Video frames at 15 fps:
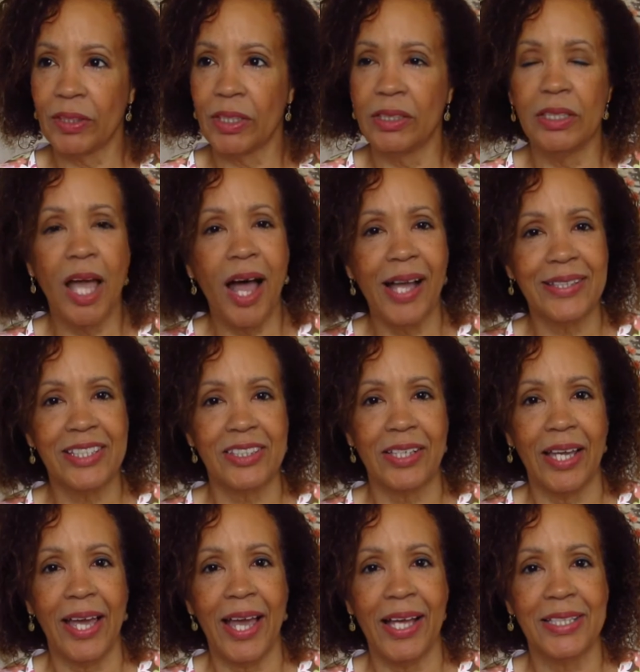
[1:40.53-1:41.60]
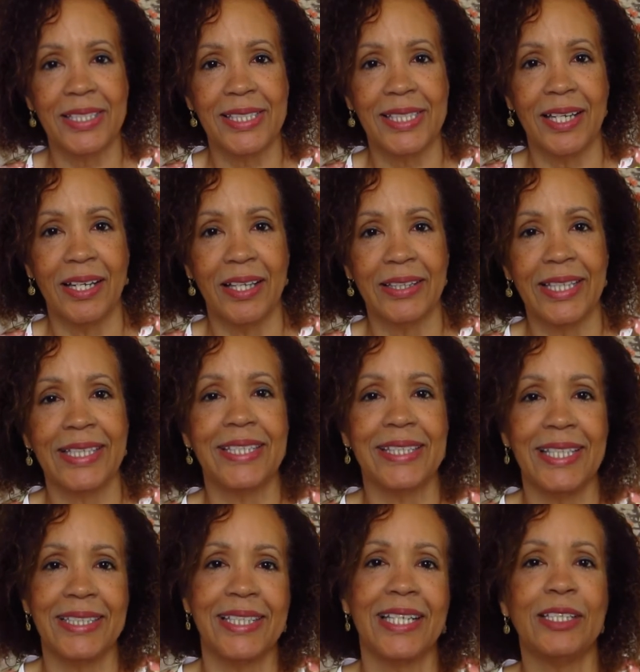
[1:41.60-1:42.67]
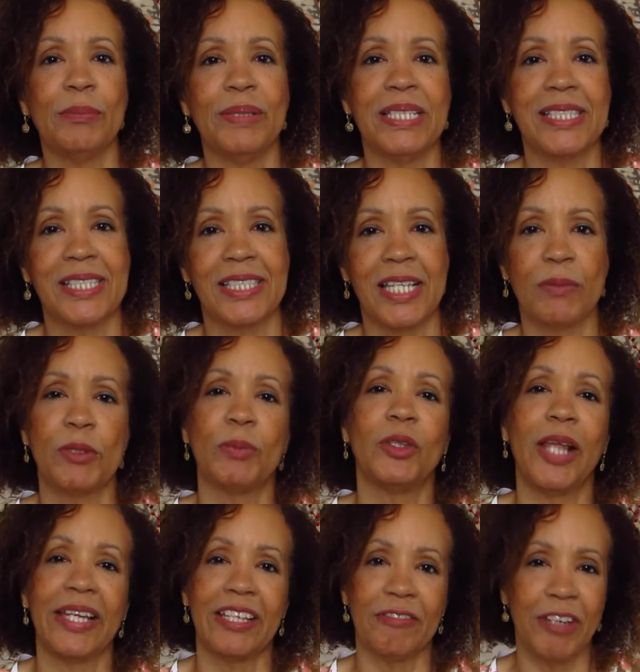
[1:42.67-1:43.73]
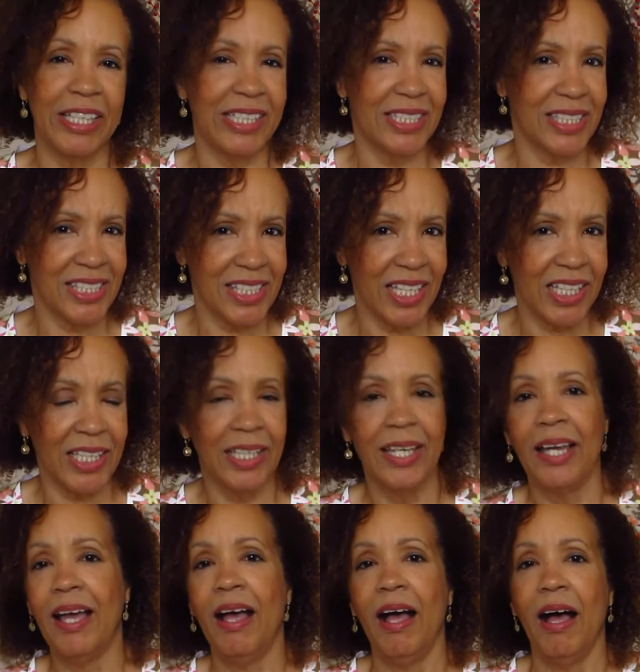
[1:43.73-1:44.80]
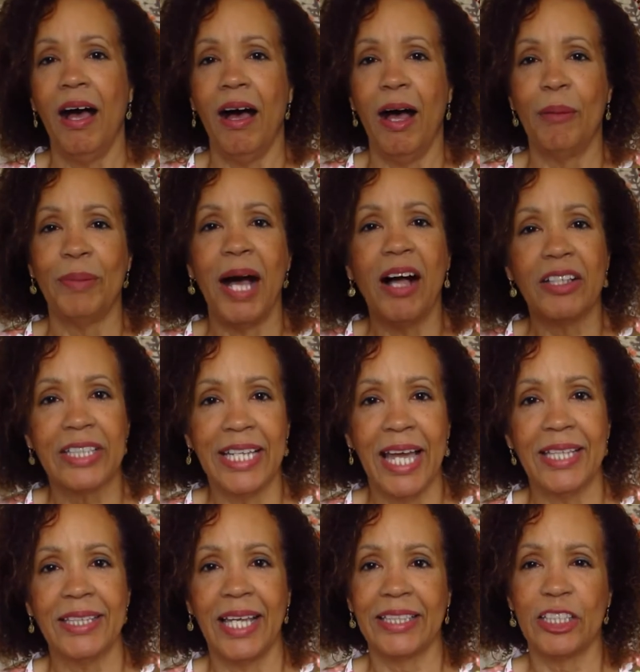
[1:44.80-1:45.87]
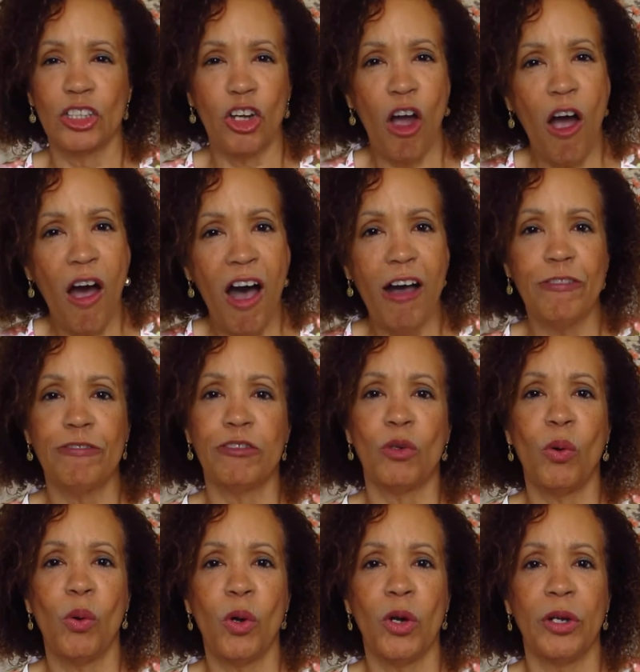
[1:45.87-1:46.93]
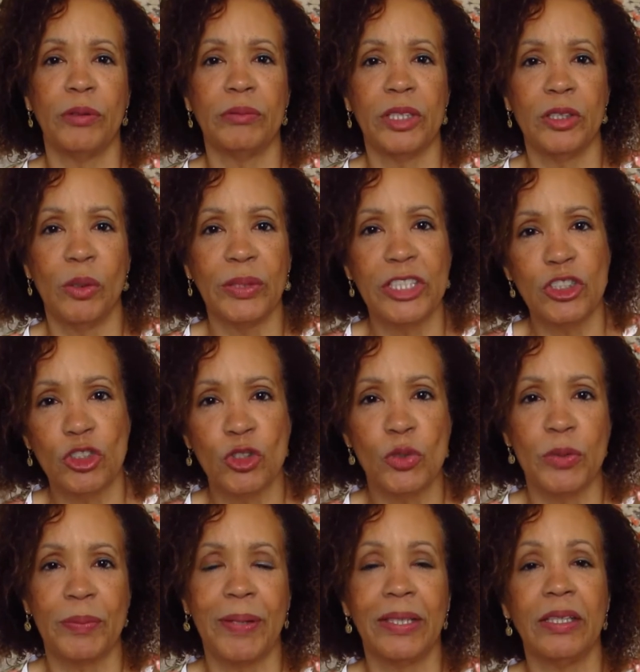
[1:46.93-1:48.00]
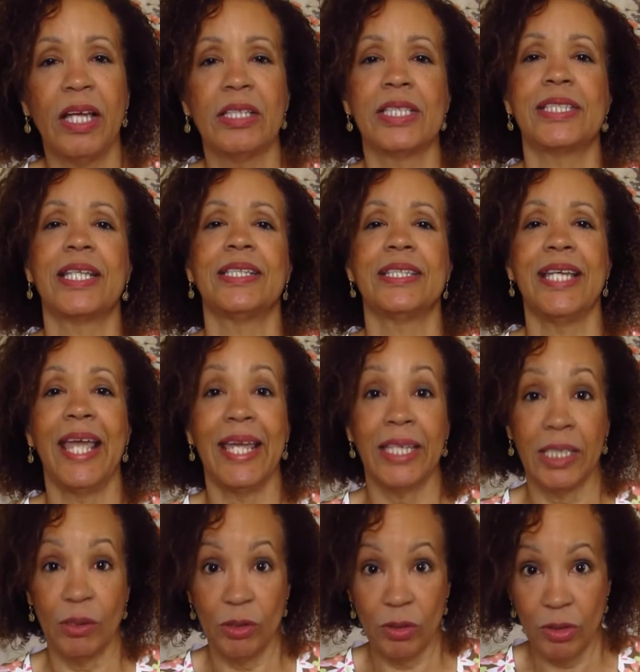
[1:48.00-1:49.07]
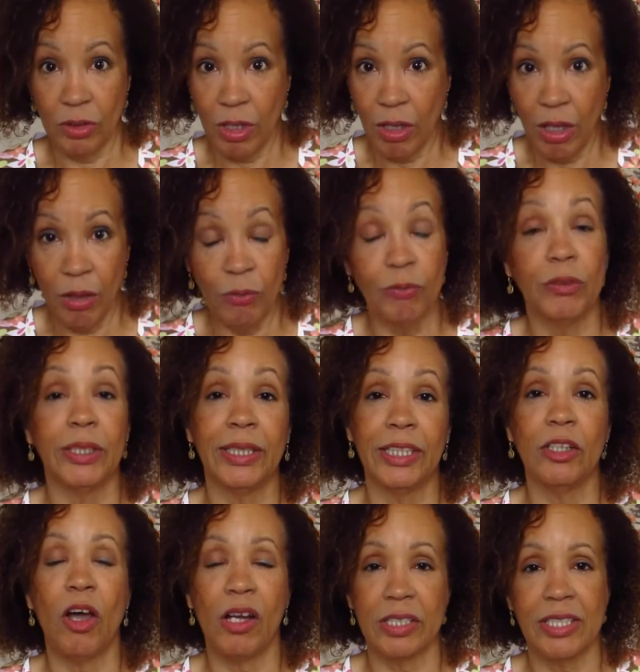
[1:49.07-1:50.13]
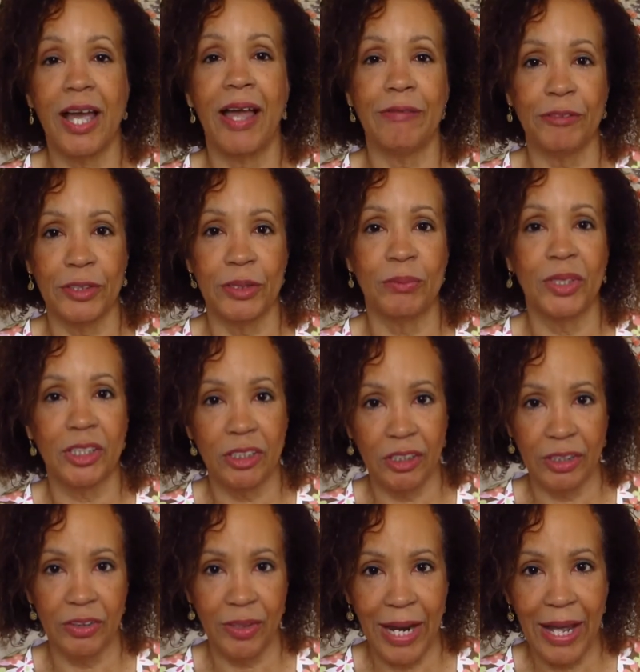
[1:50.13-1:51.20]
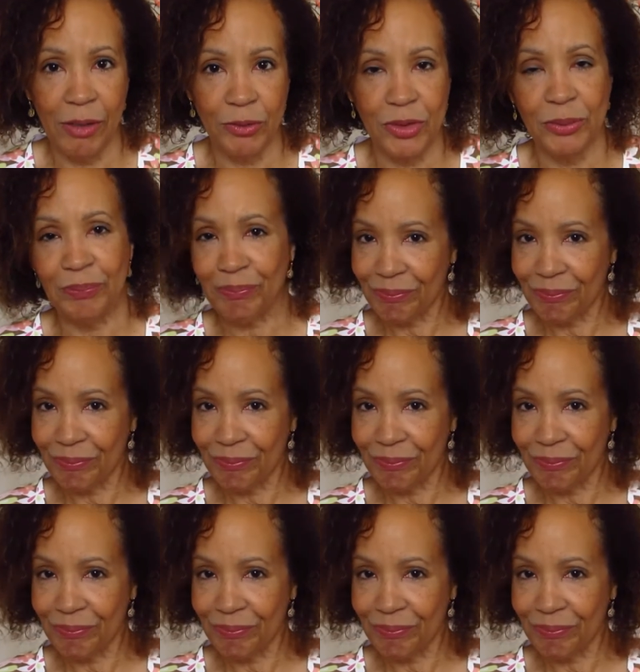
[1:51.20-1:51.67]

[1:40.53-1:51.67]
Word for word: not as uh, they they tend to be susceptible. Like if I get sick, um, I'll get like a cough or you know issues with my lungs that take a really long time for them to clear out.